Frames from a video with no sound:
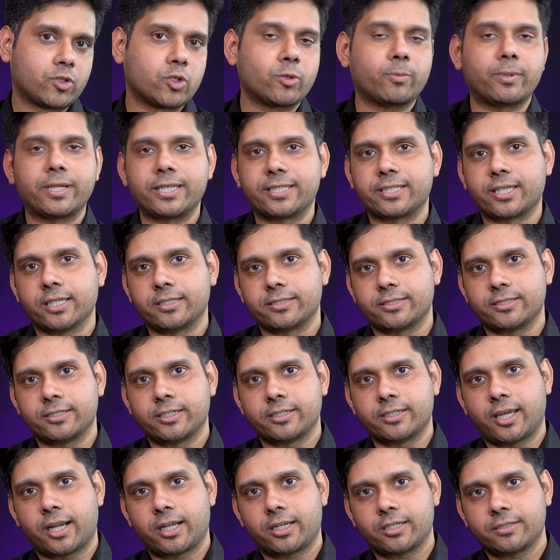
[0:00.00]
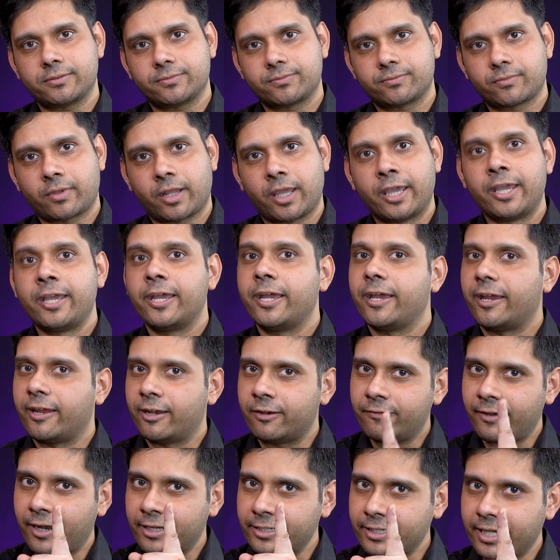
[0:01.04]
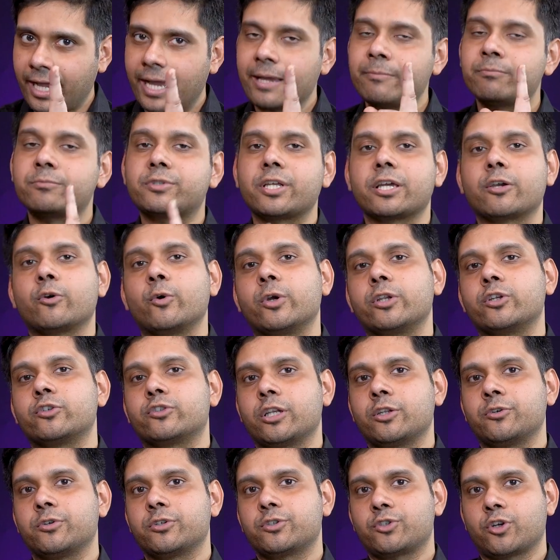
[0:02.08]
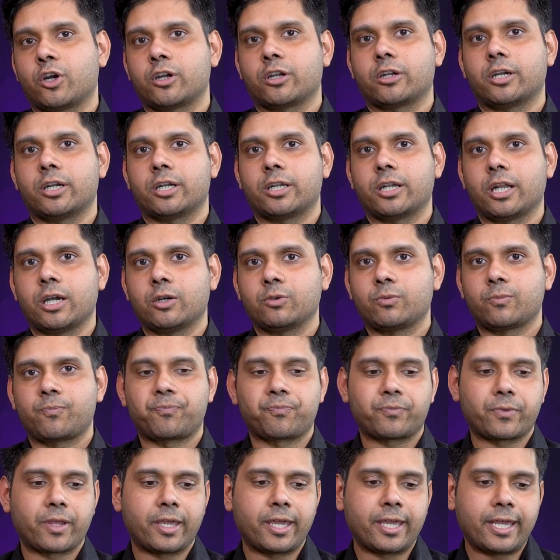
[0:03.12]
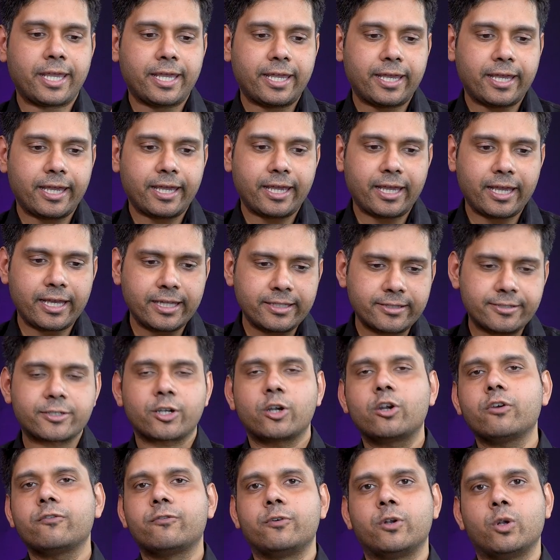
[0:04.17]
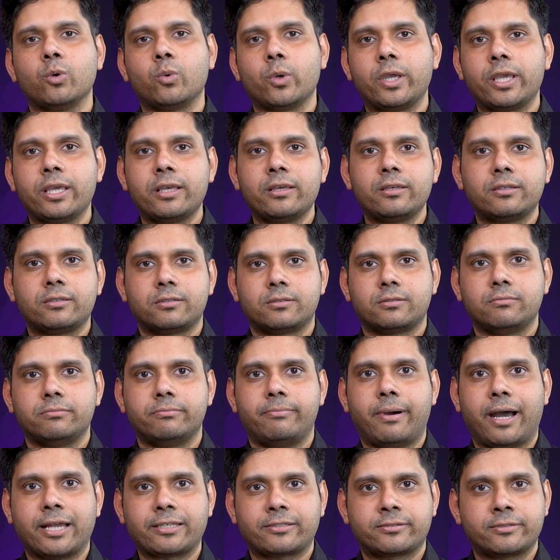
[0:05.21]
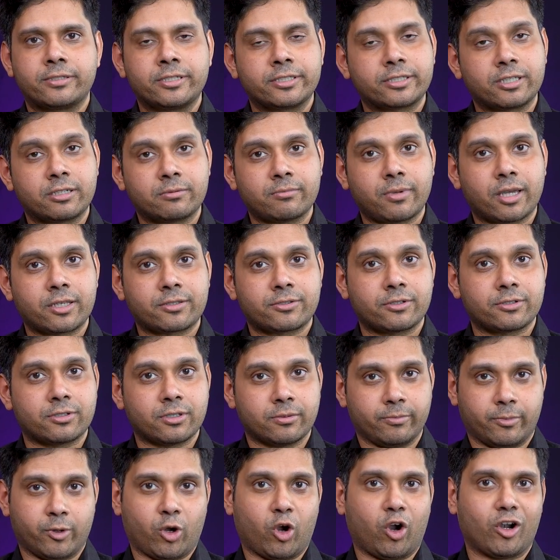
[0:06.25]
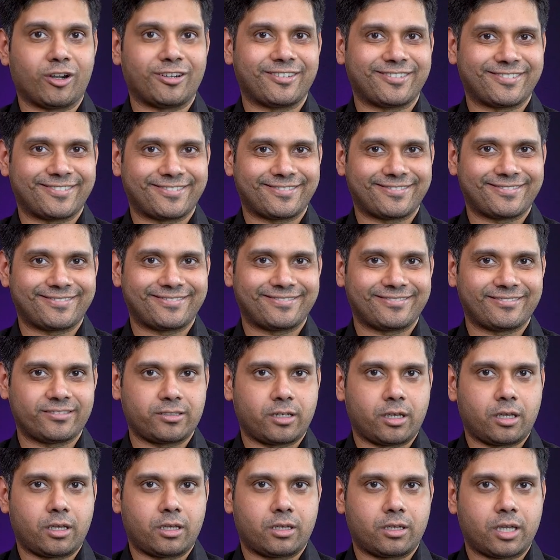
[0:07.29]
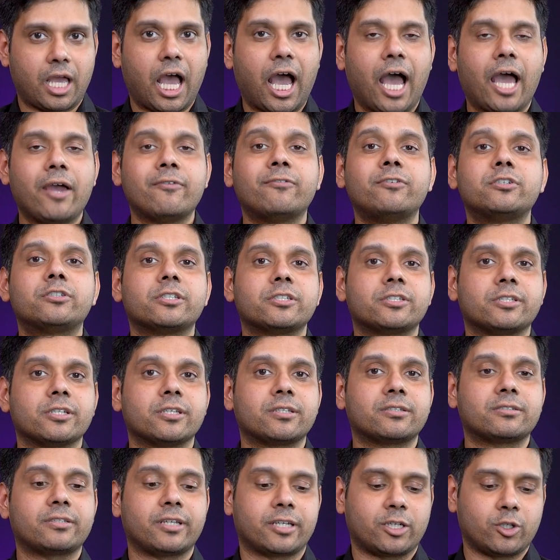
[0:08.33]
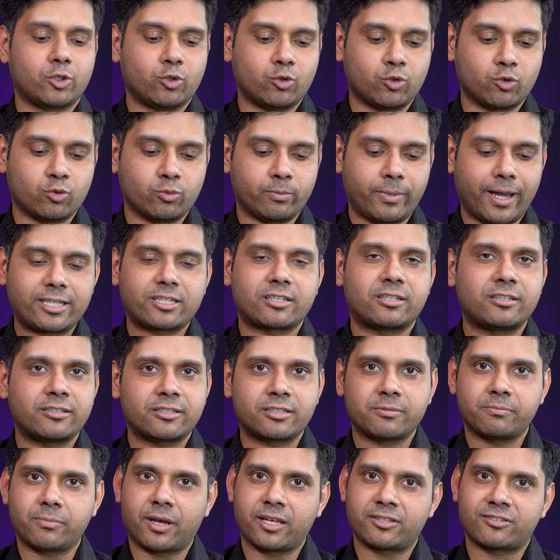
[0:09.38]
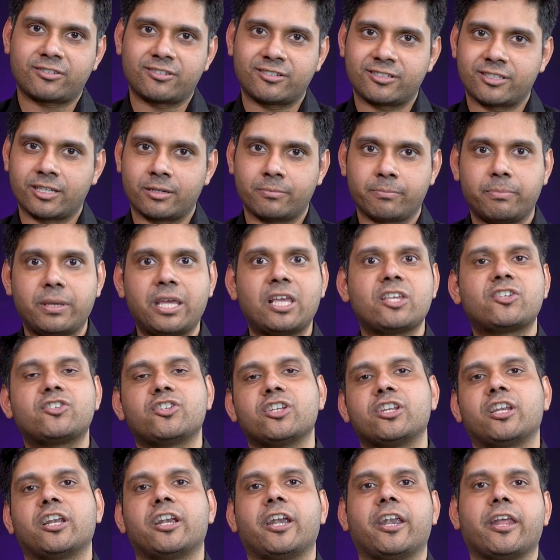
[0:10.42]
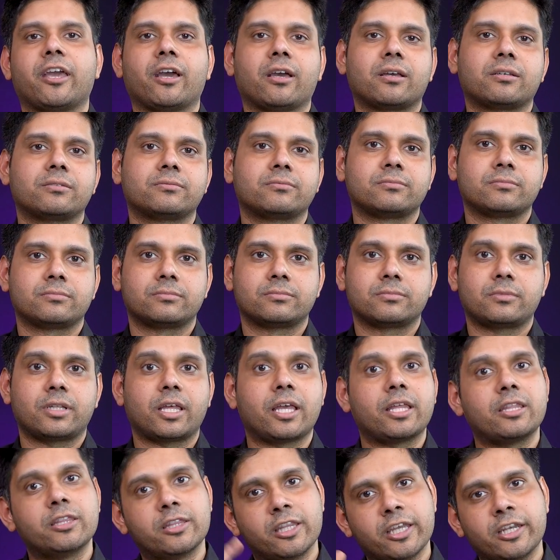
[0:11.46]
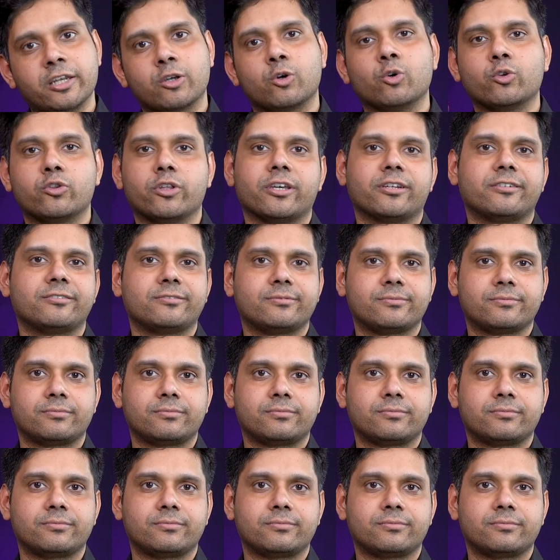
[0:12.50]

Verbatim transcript: So please consider that. In fact, I'm going to tell you a shortcut now. Instead of doing bachelor's and master's abroad, I would suggest that you do bachelor's, master's, and PhD in India and then go there.